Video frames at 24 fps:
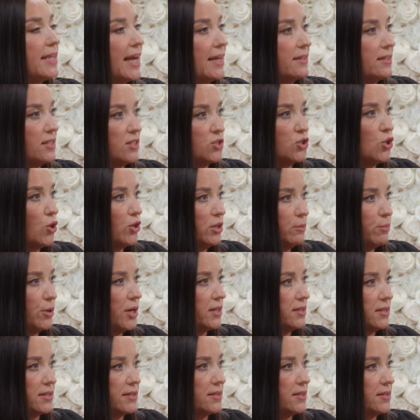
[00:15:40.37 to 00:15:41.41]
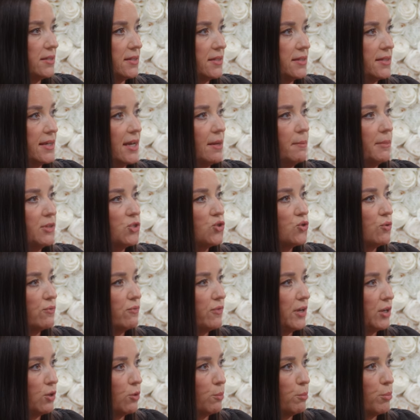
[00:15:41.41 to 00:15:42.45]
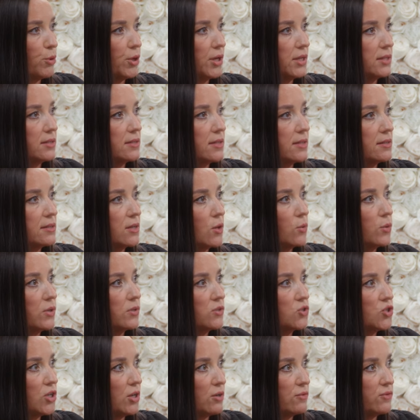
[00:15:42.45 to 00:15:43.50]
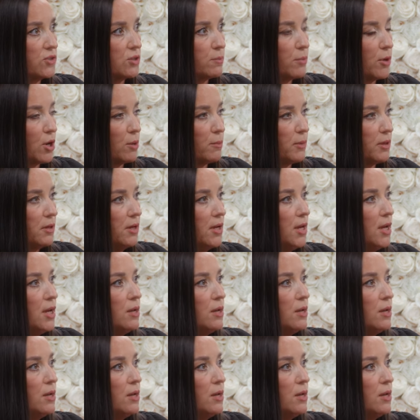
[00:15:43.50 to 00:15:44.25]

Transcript: that the starting process is the same it's your fingerprints it's going to the sheriff's department